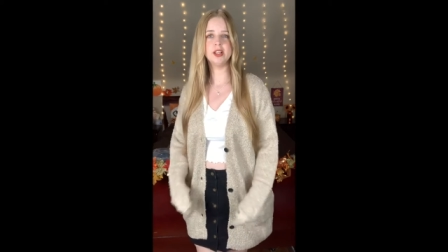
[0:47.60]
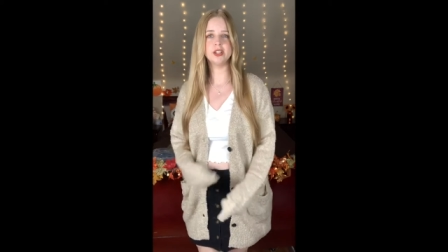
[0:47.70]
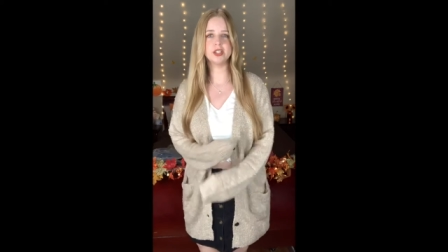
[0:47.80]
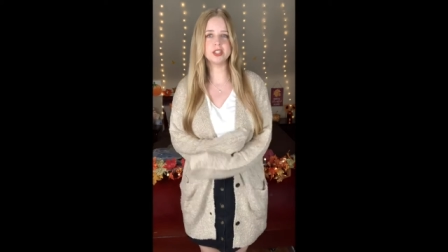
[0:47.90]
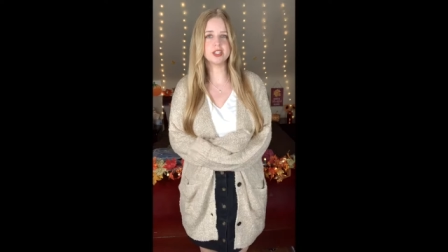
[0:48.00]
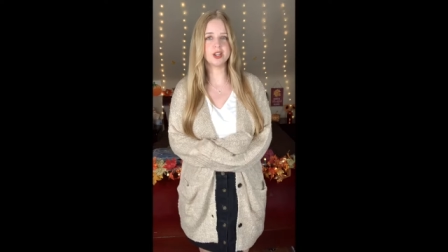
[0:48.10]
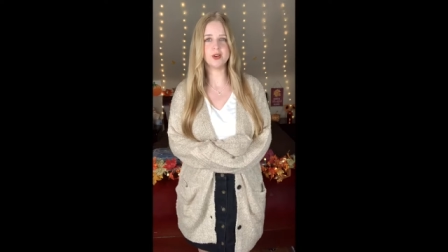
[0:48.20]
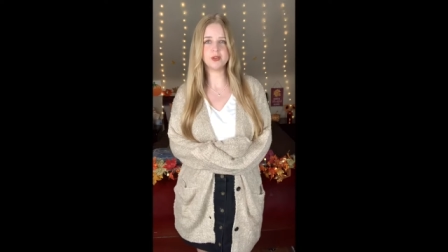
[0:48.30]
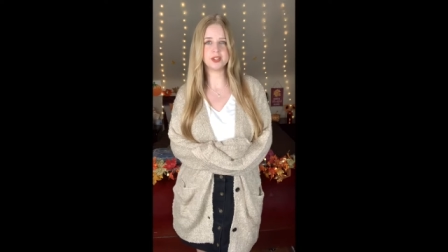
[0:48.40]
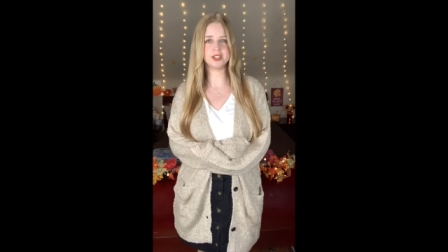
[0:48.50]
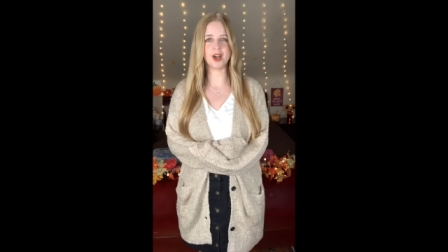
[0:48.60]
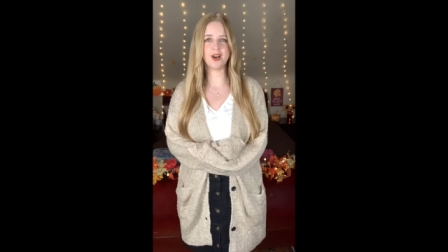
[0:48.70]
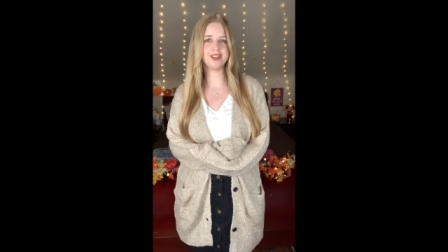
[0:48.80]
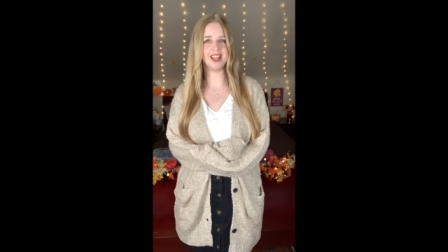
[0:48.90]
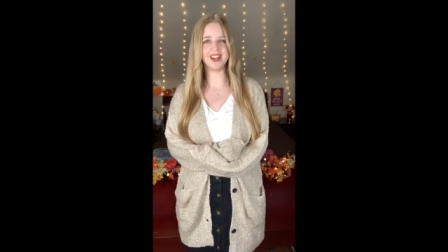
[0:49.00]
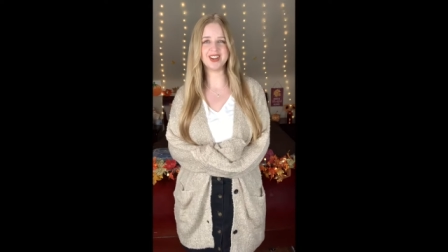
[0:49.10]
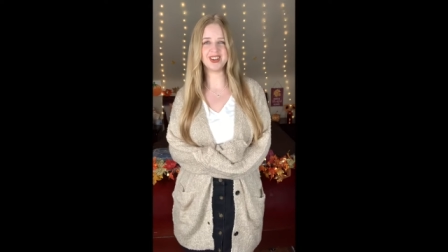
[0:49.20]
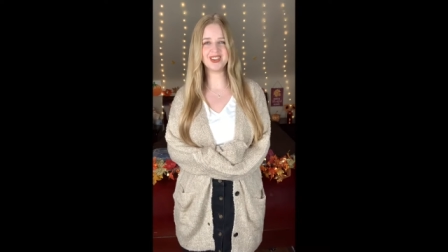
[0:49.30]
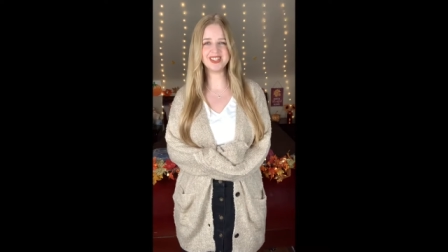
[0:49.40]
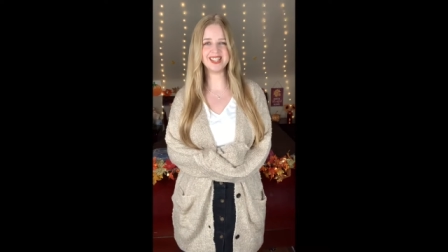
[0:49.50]
Just so soft and
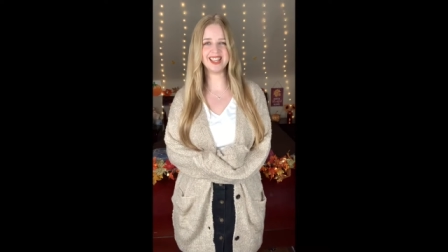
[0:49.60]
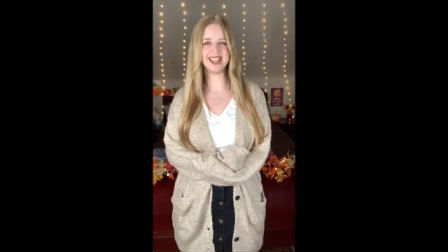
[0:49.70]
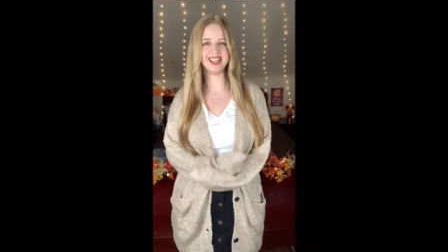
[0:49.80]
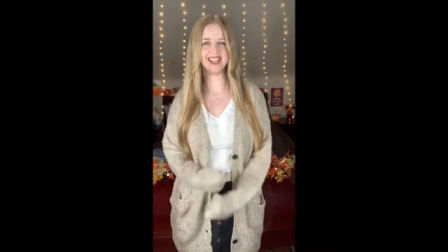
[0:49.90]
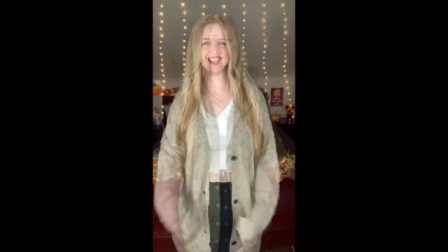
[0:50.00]
cozy.